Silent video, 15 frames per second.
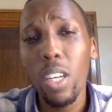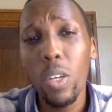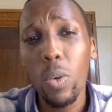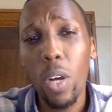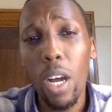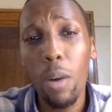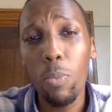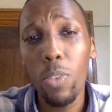
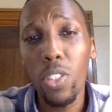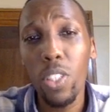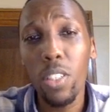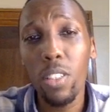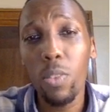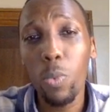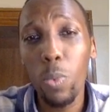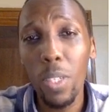which
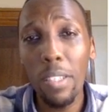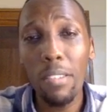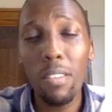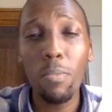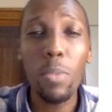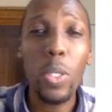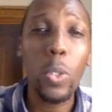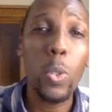is
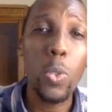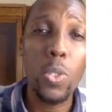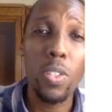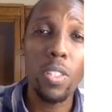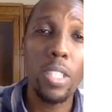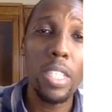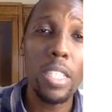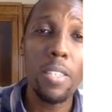width, because
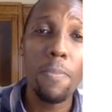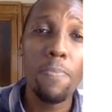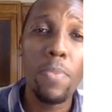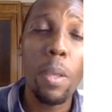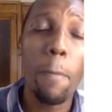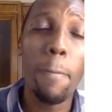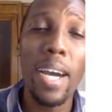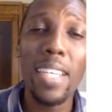the
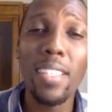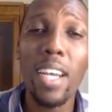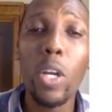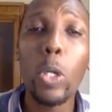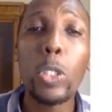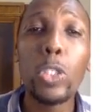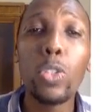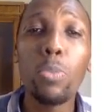bars are
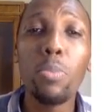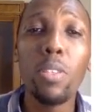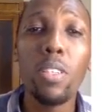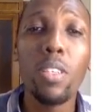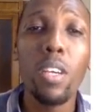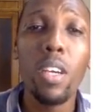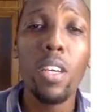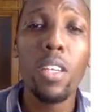going to
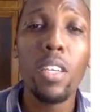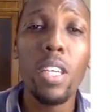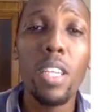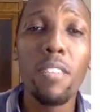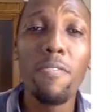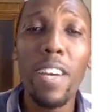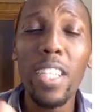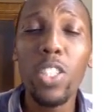be
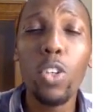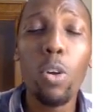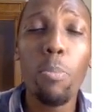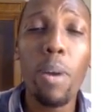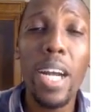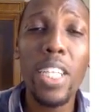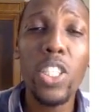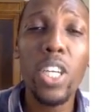in vertical
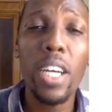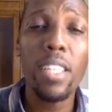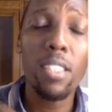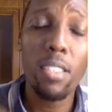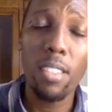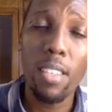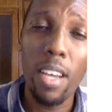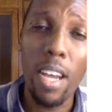bar
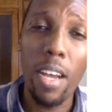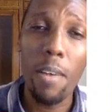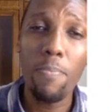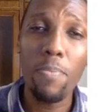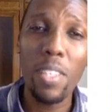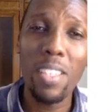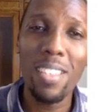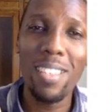charts.
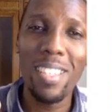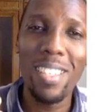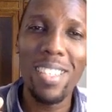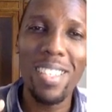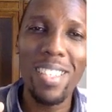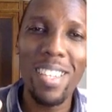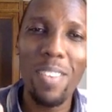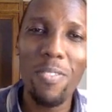
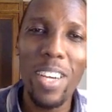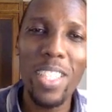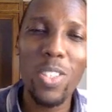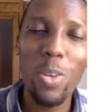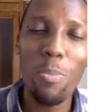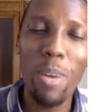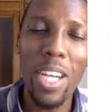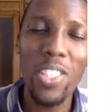In a
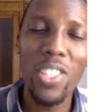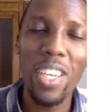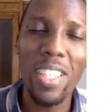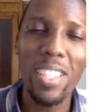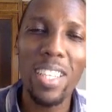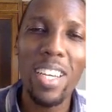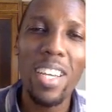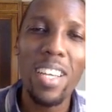vertical bar
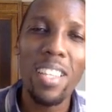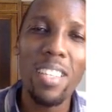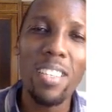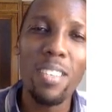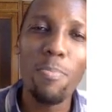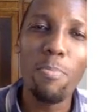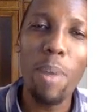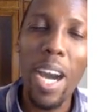chart,
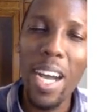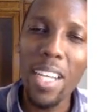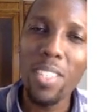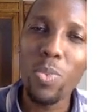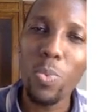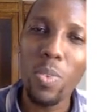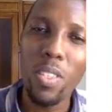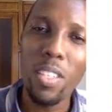the
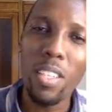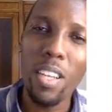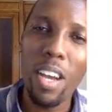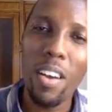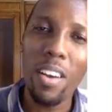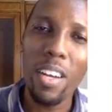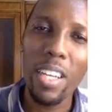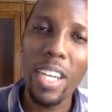bars within
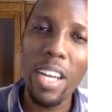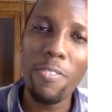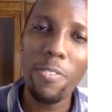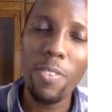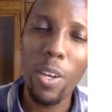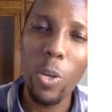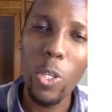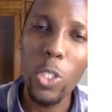our
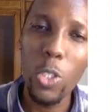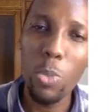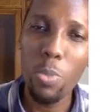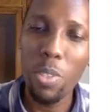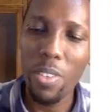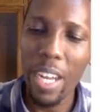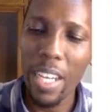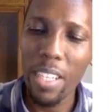graph are going to
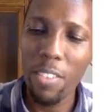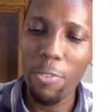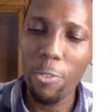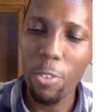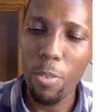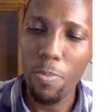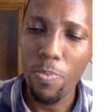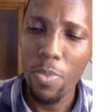be running
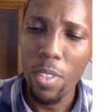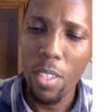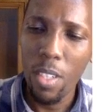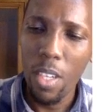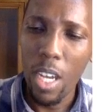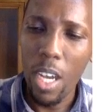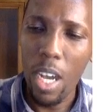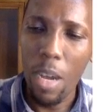from
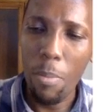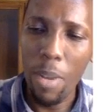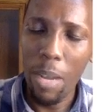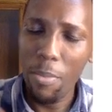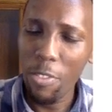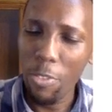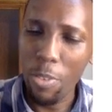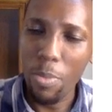
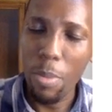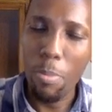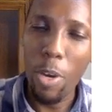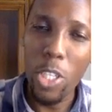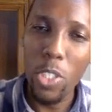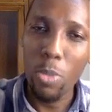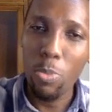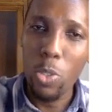coming from the
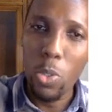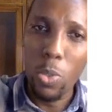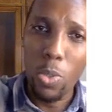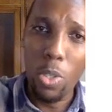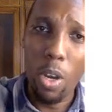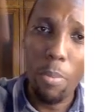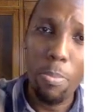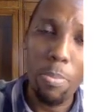bottom to
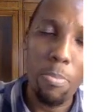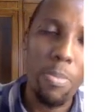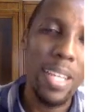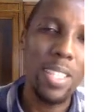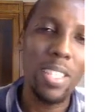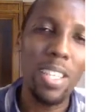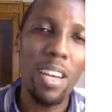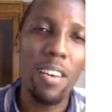top,
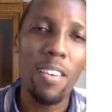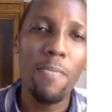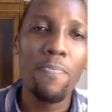but in a